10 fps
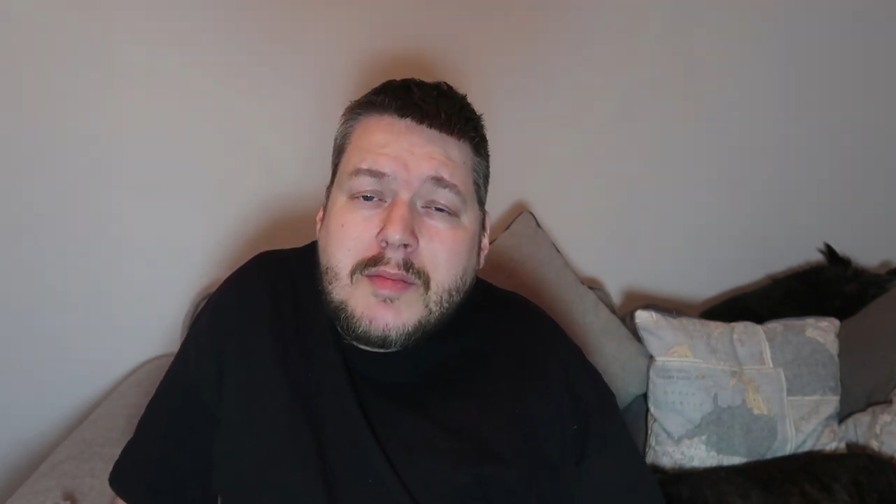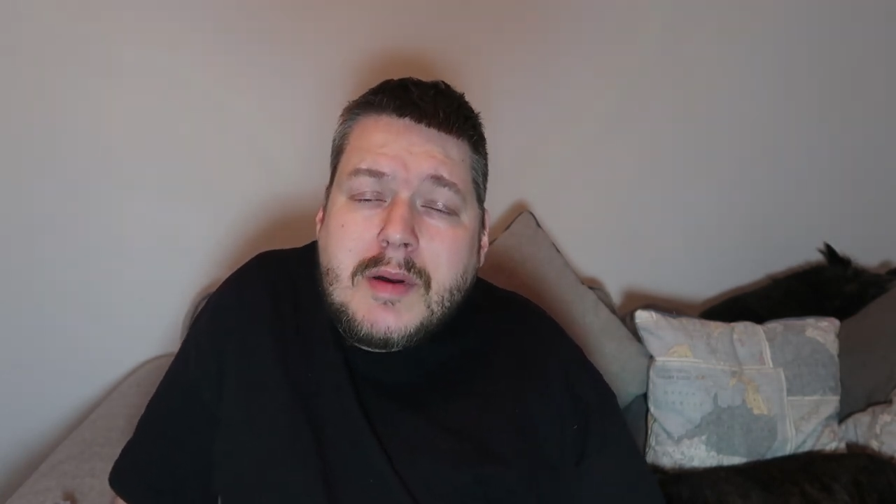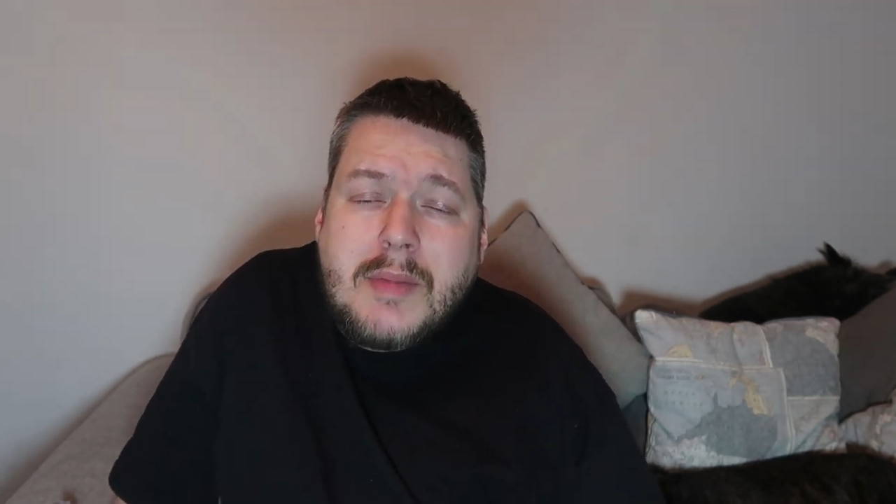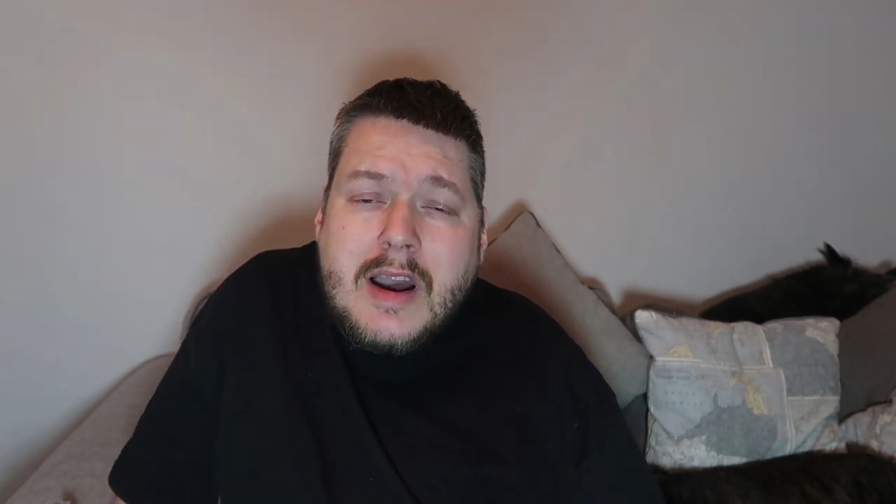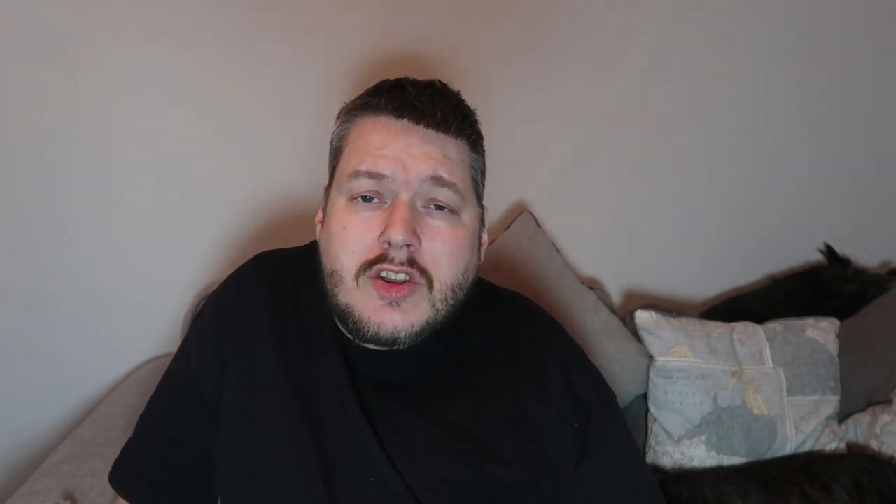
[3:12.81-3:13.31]

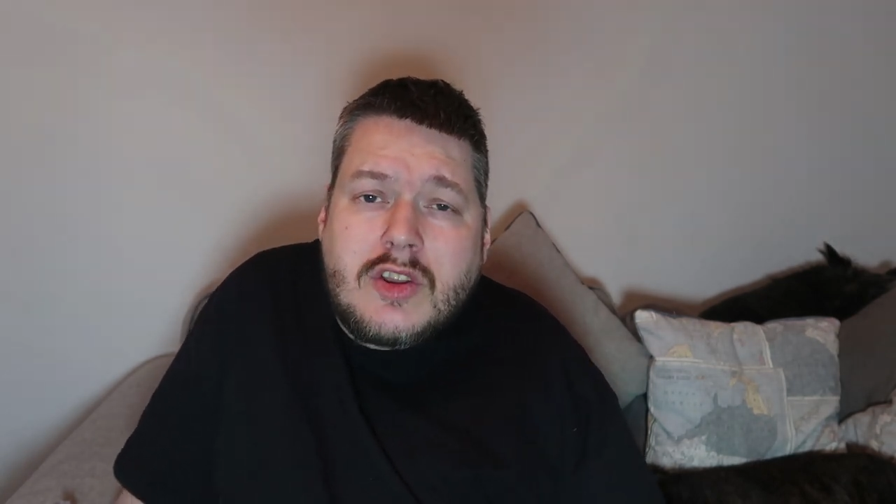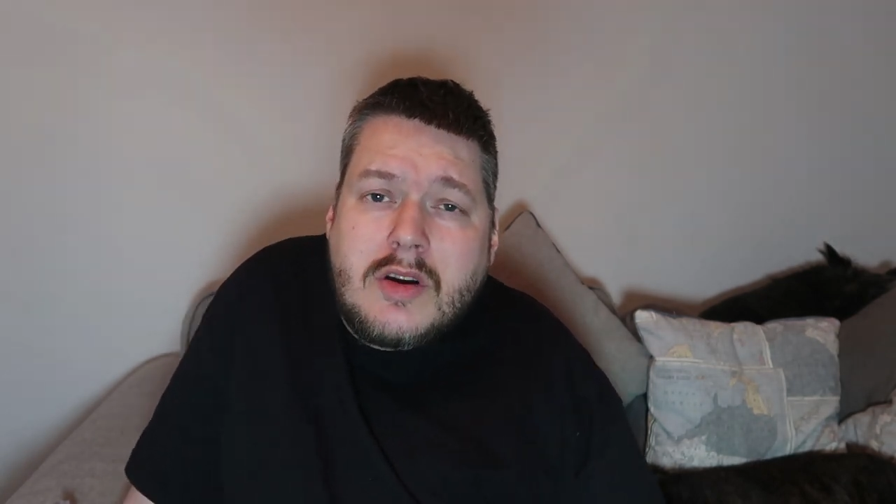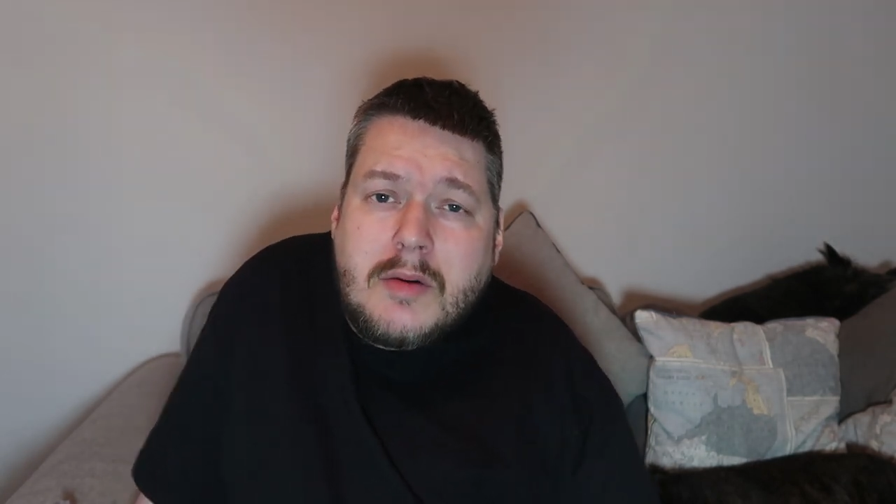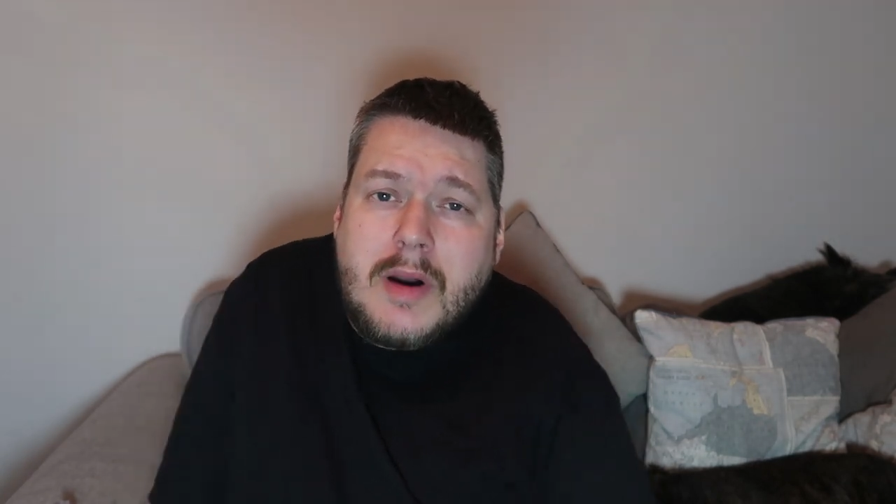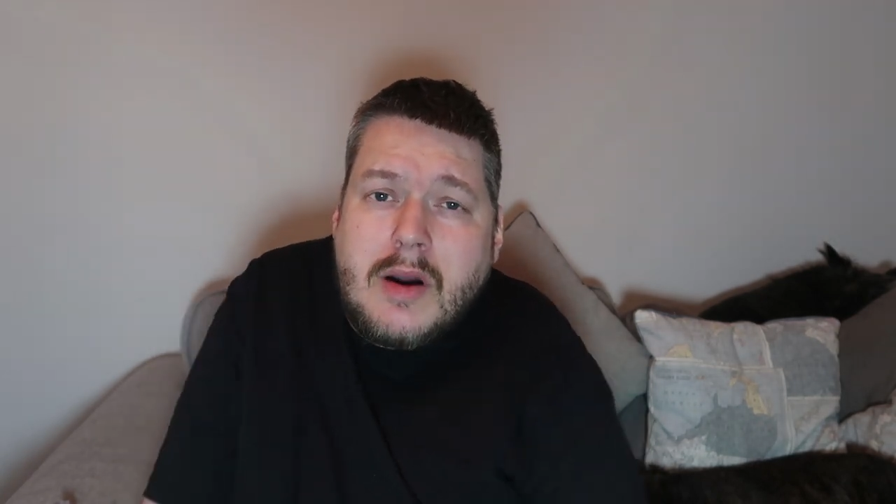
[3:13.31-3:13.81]
been
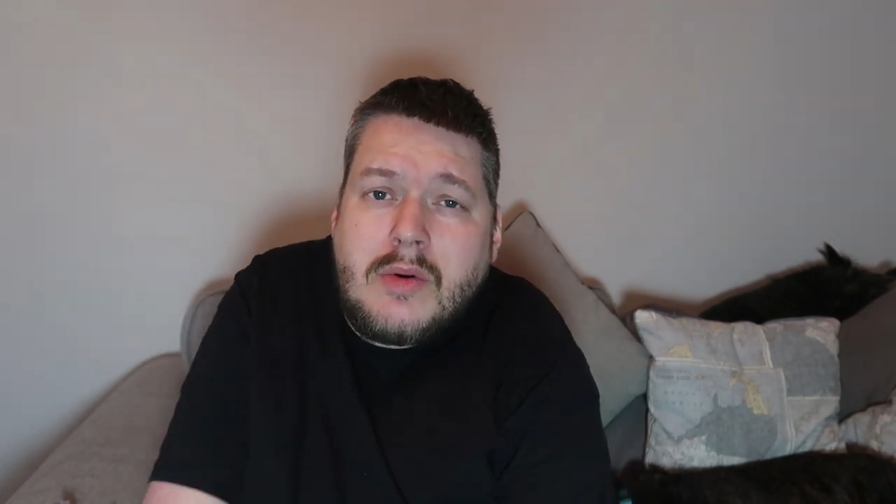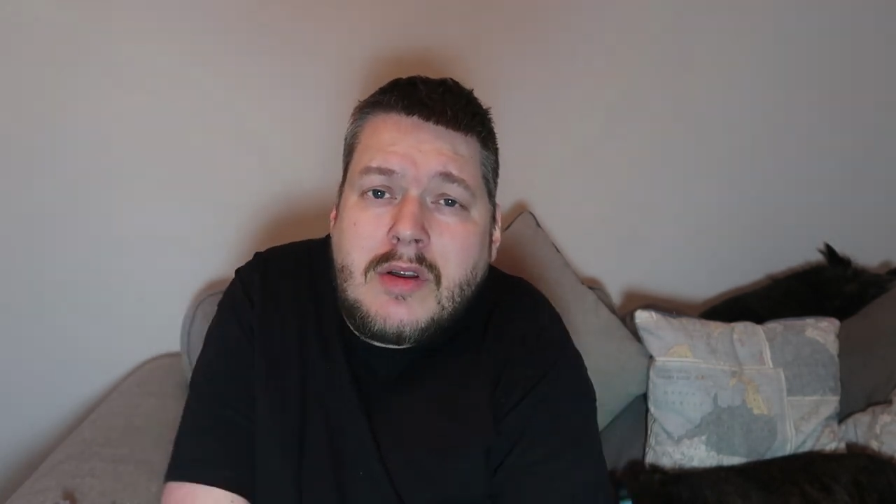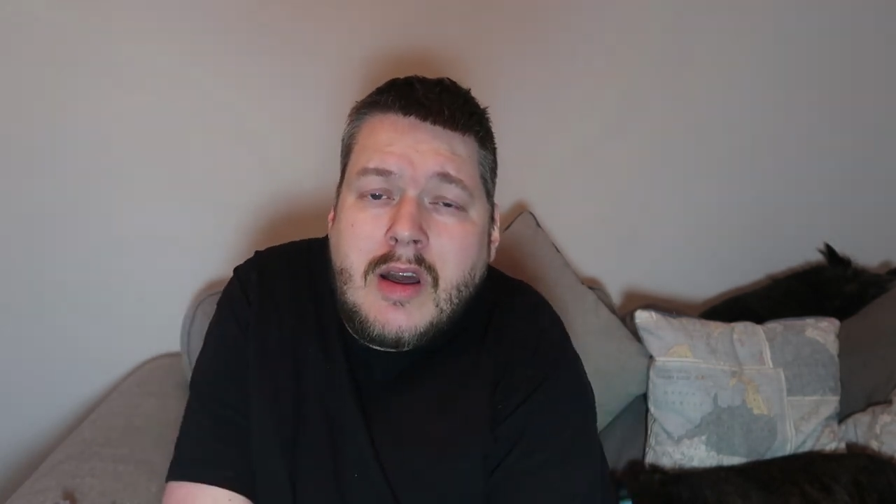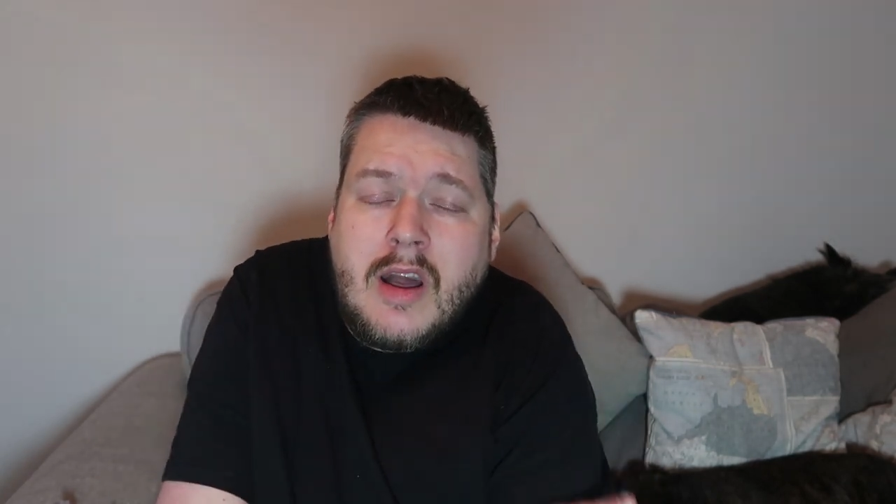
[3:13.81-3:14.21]
passionate about,